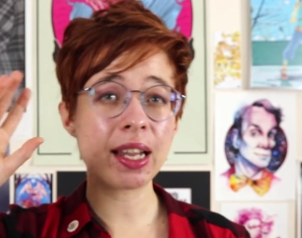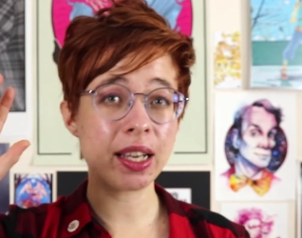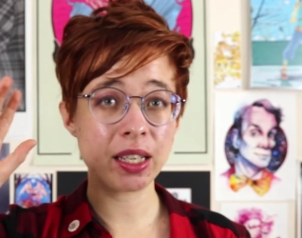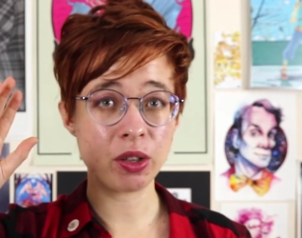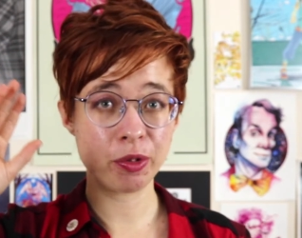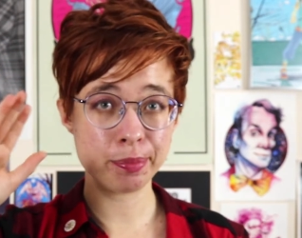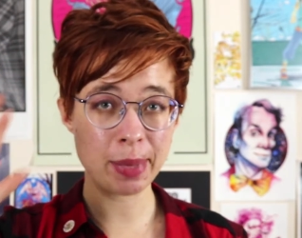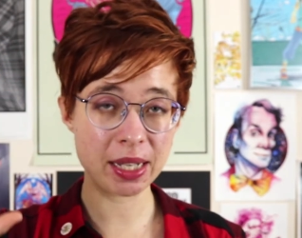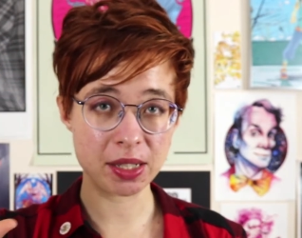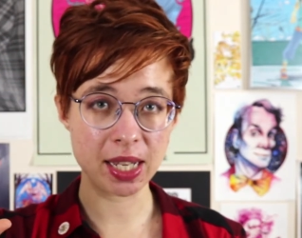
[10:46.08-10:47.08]
Speaker 1: line of
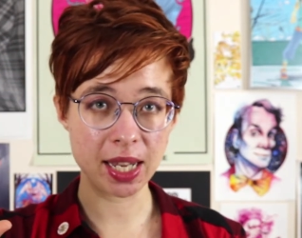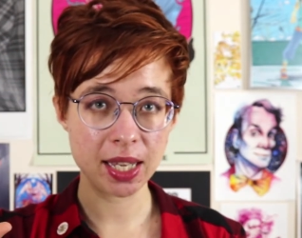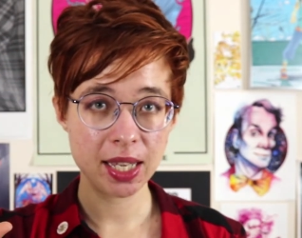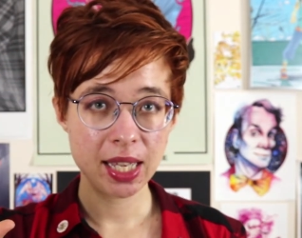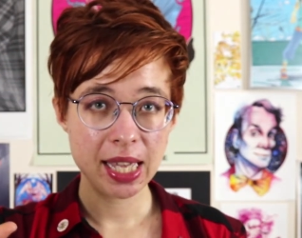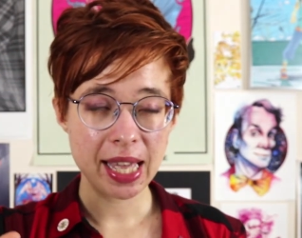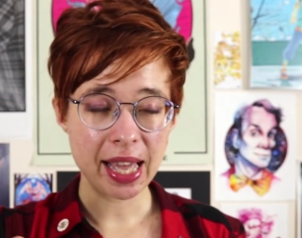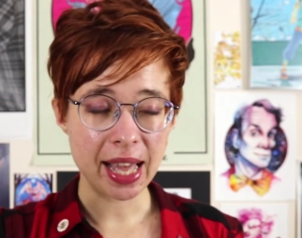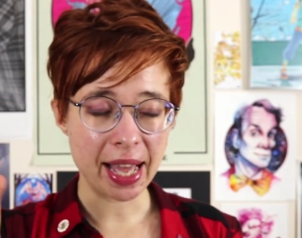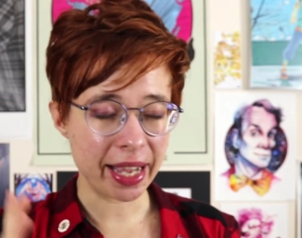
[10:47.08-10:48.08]
melody.
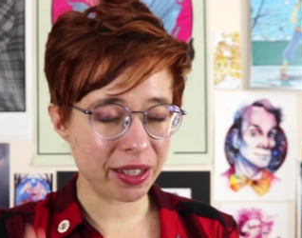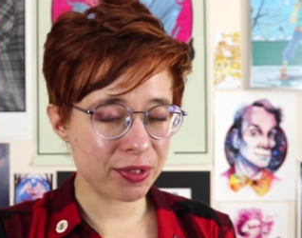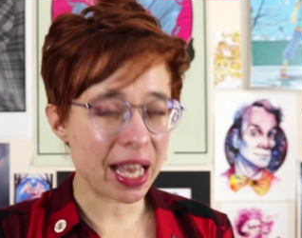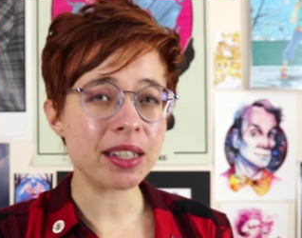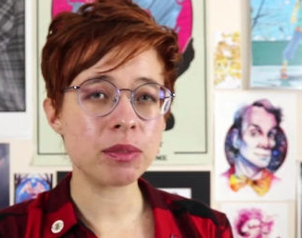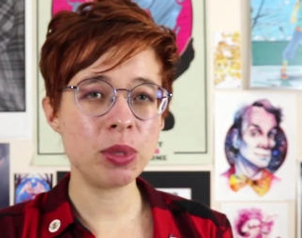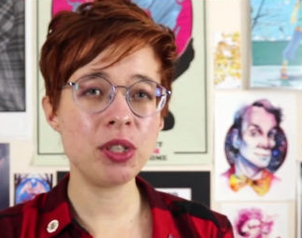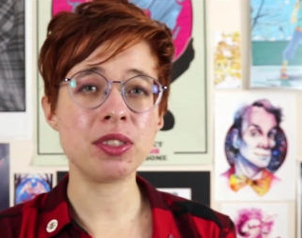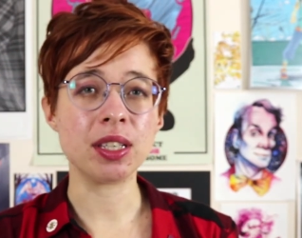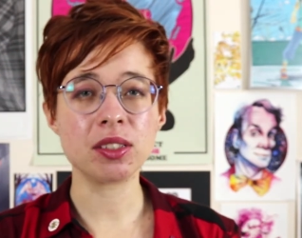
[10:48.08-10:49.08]
And if that
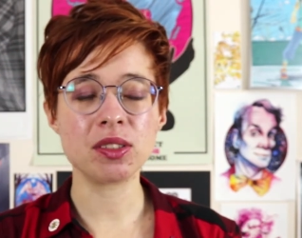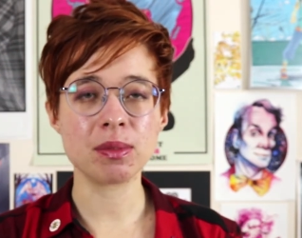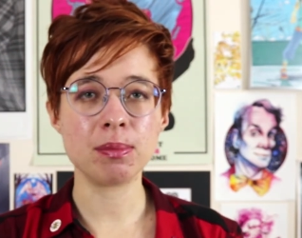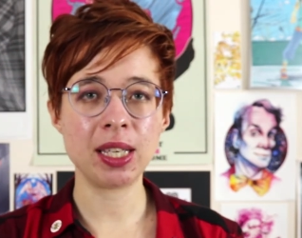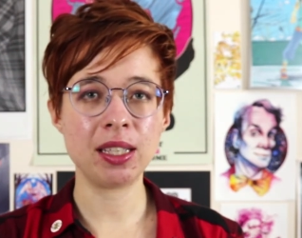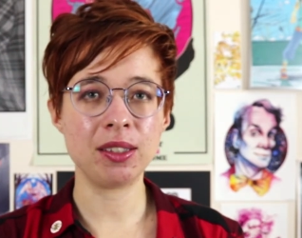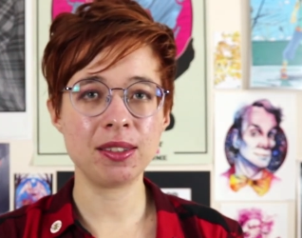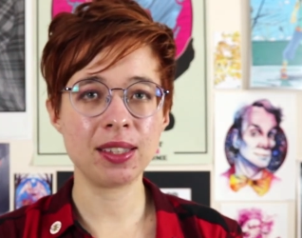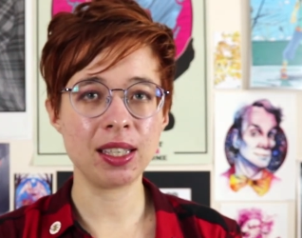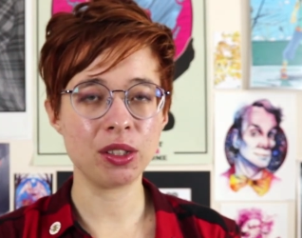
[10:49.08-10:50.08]
music doesn't make you
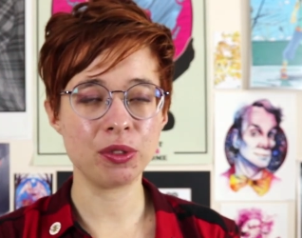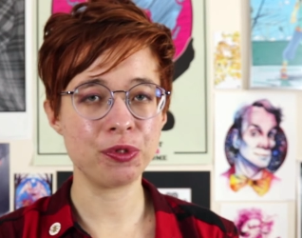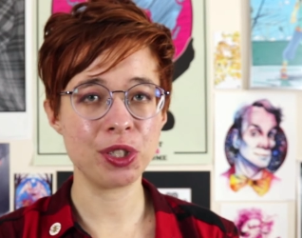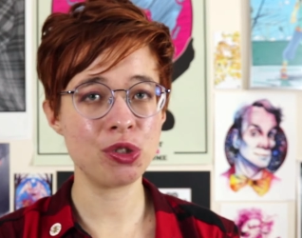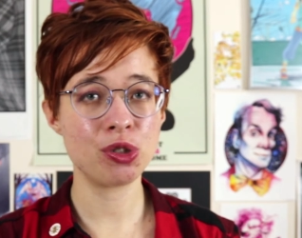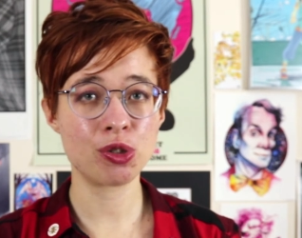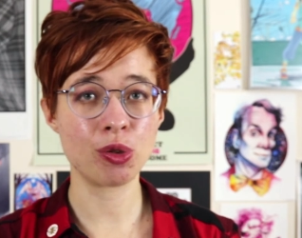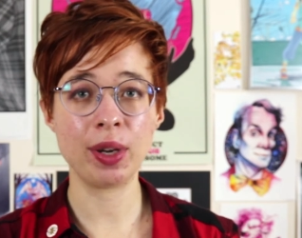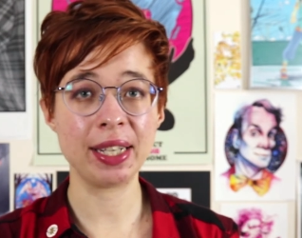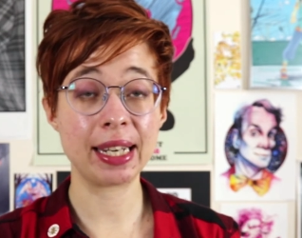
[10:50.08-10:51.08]
think of
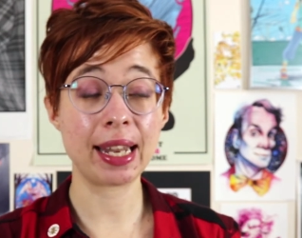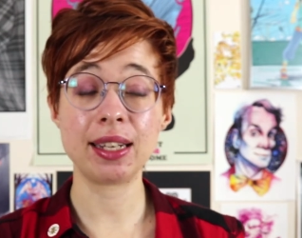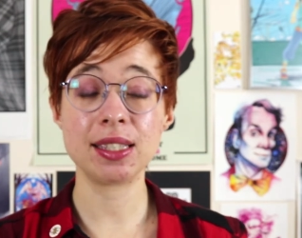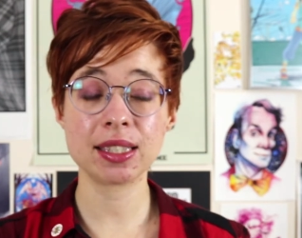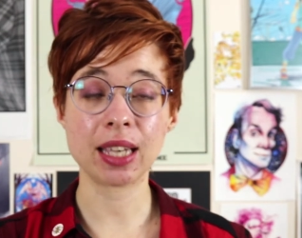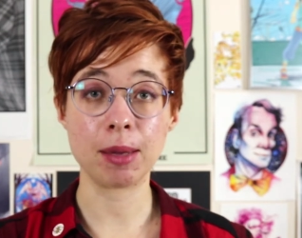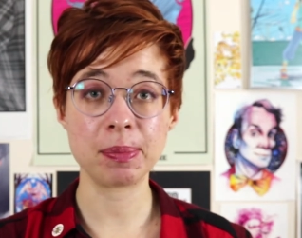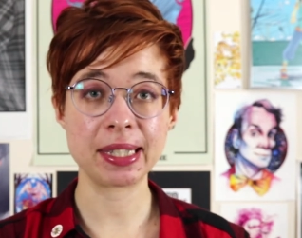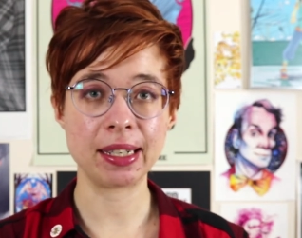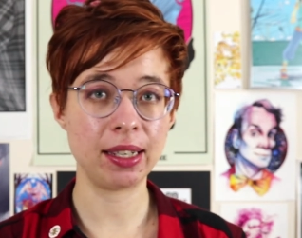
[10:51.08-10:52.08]
destroyed
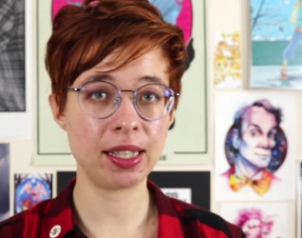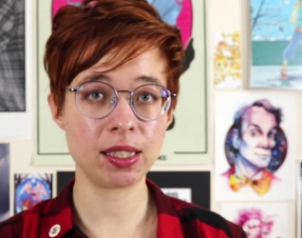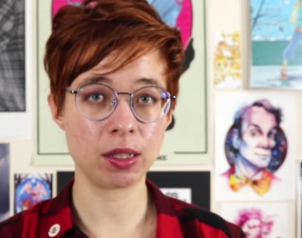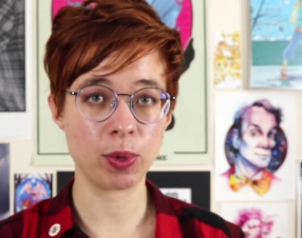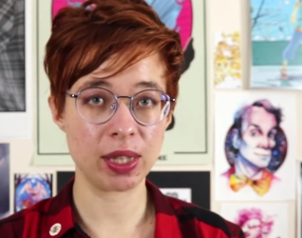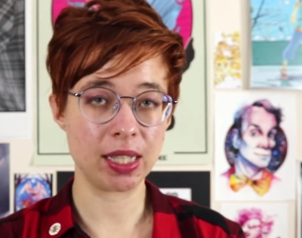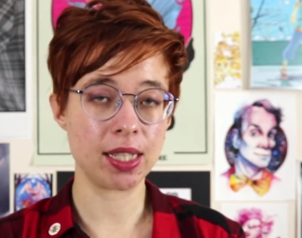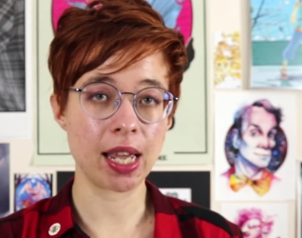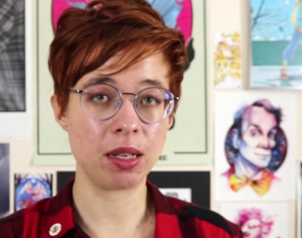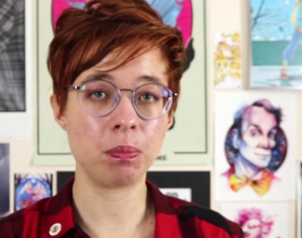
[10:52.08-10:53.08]
landscapes littered with the
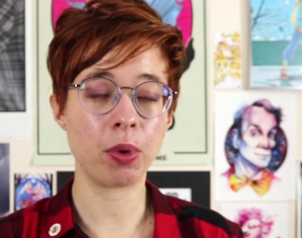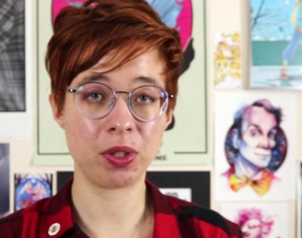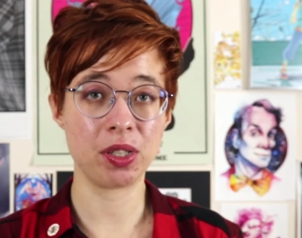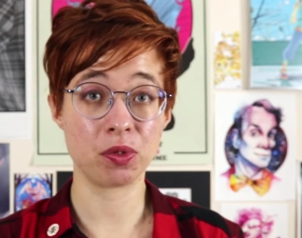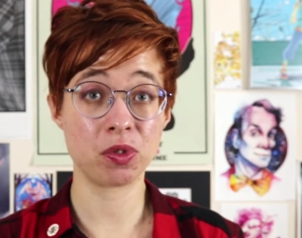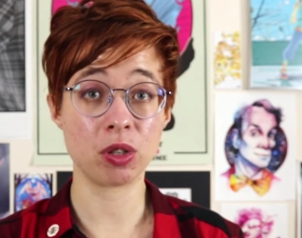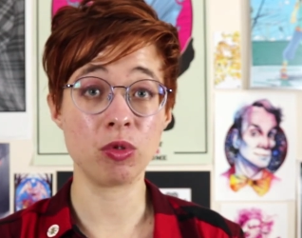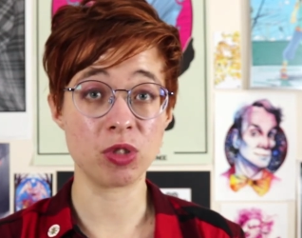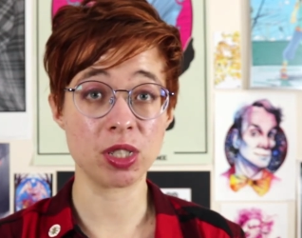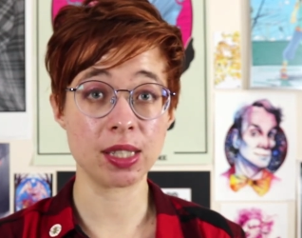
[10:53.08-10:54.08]
dead bodies of
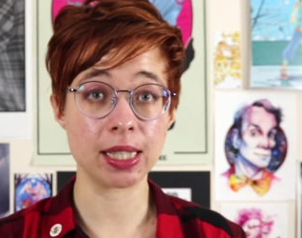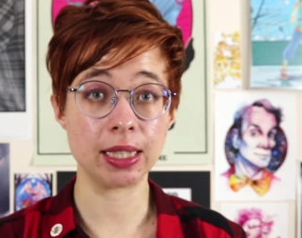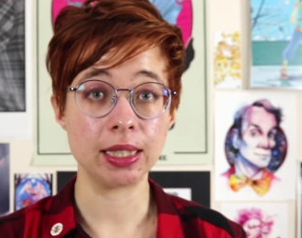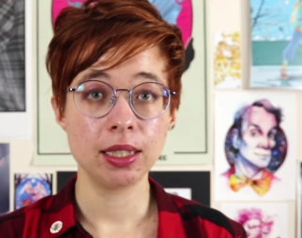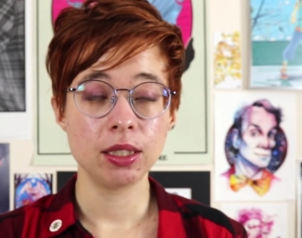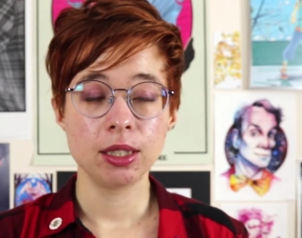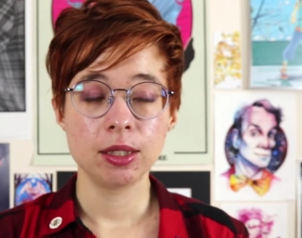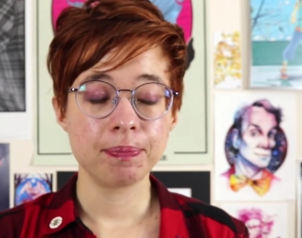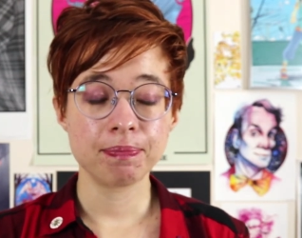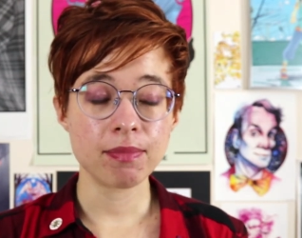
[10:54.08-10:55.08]
soldiers, then
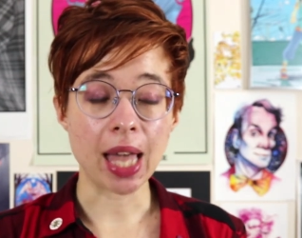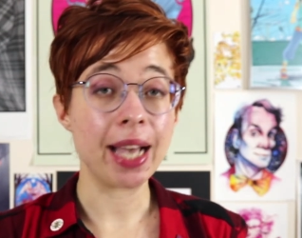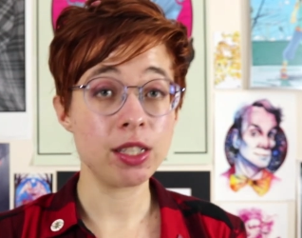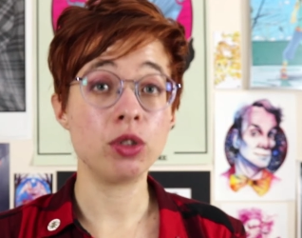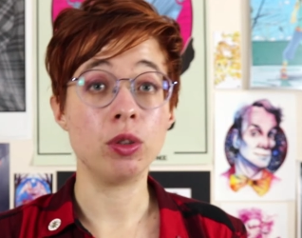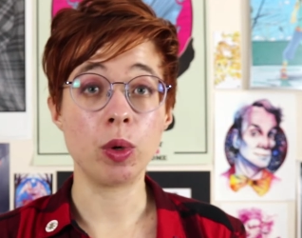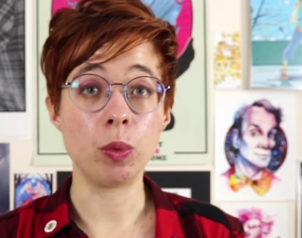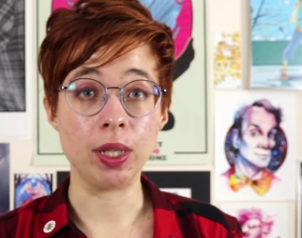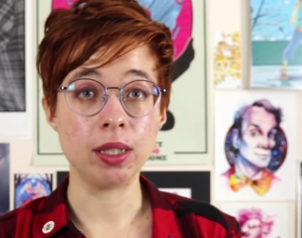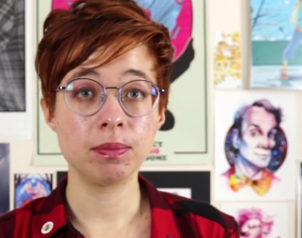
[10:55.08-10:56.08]
I don't know
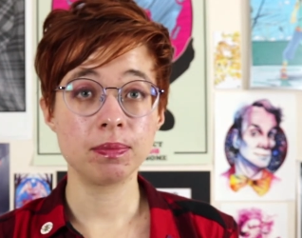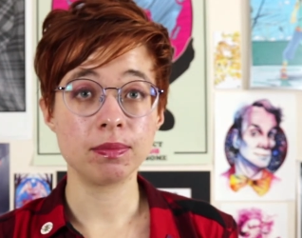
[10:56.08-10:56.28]
what will.